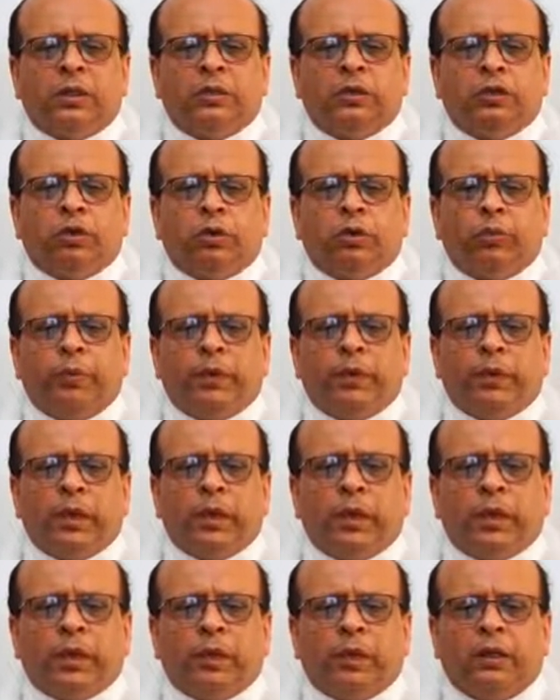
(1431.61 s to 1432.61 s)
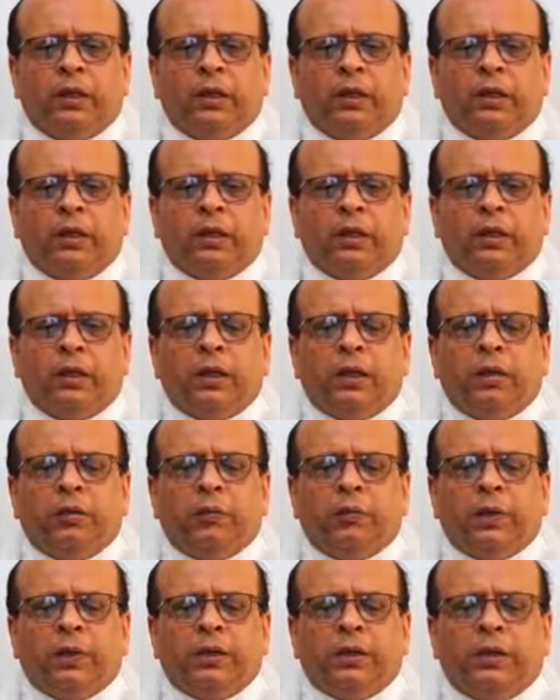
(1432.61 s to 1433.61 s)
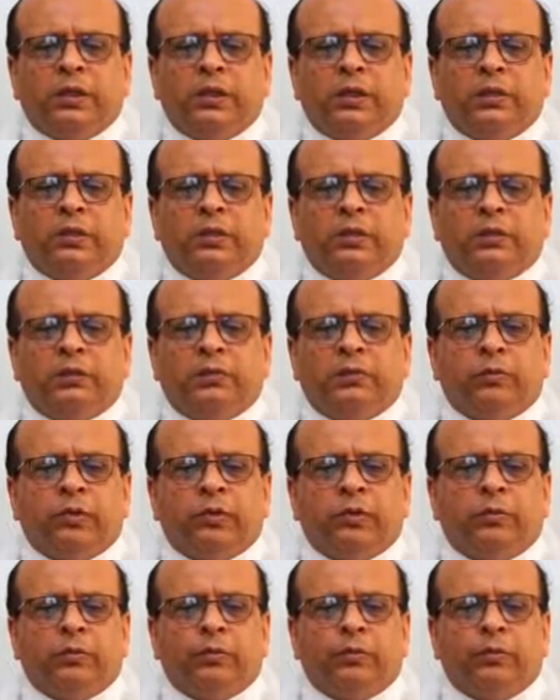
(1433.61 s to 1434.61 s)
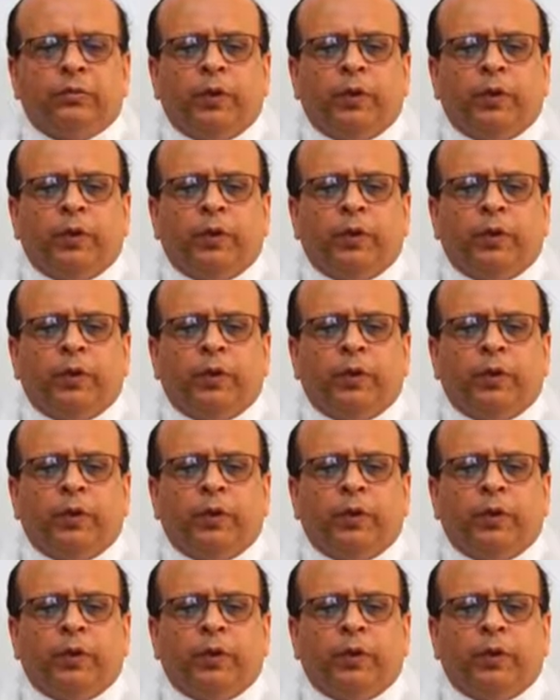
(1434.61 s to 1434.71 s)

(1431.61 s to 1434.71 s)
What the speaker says: should be taken in patients with